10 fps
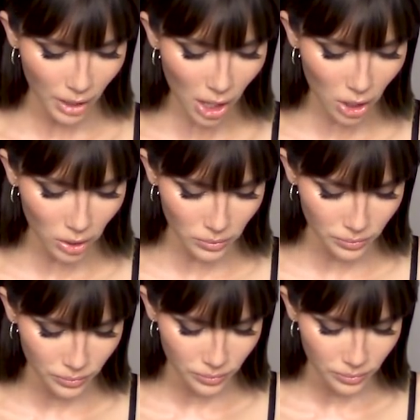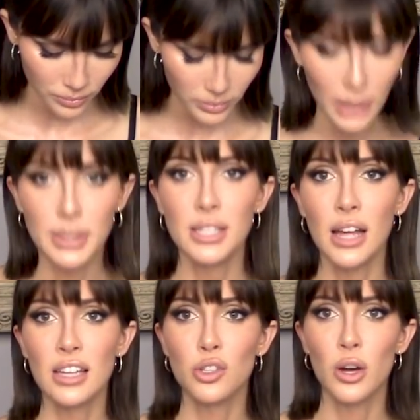Oh, that was the
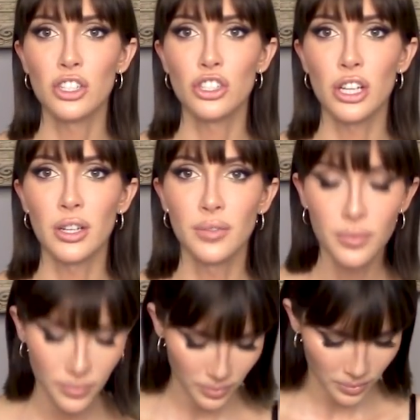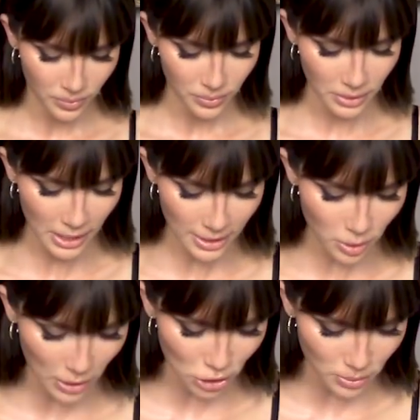last question. The next
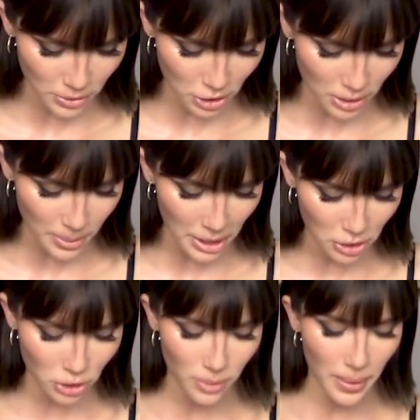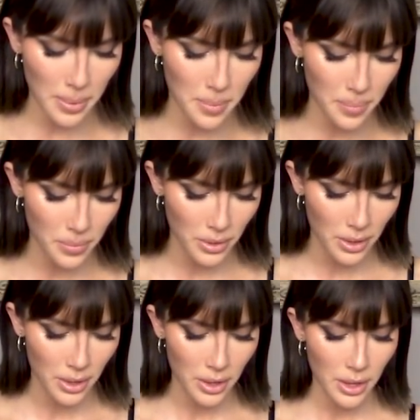question was just a picture of my
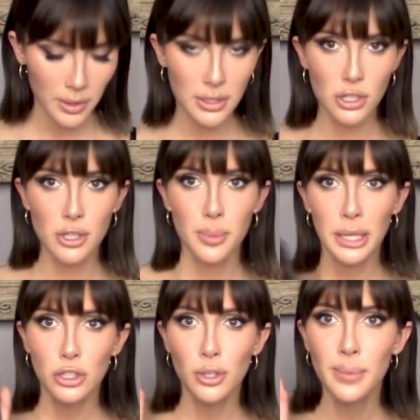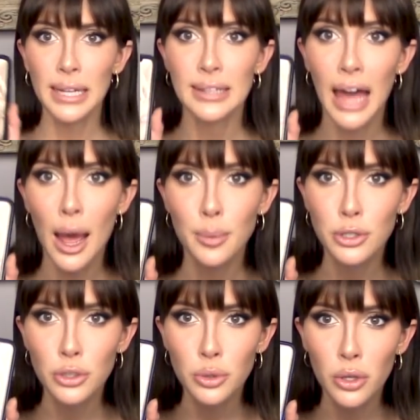it's just a picture of my
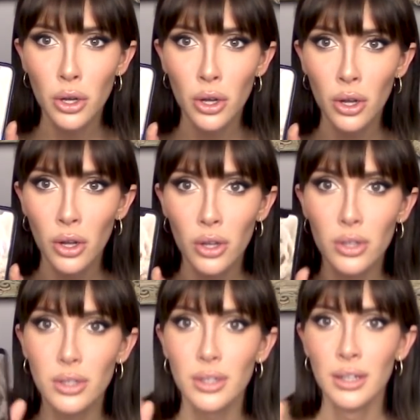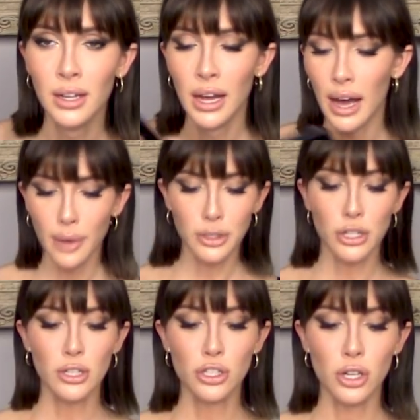labradoodle. I wish
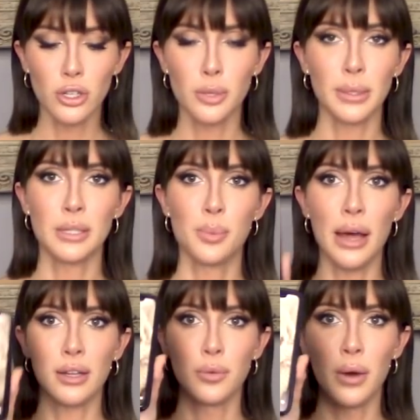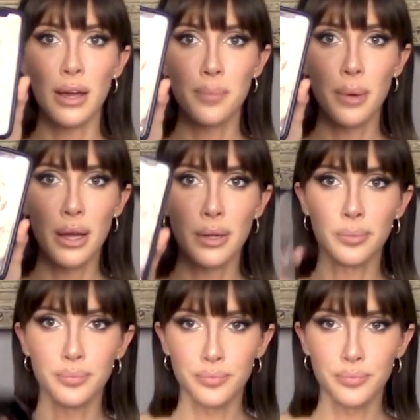I could show you, but it's black and white, but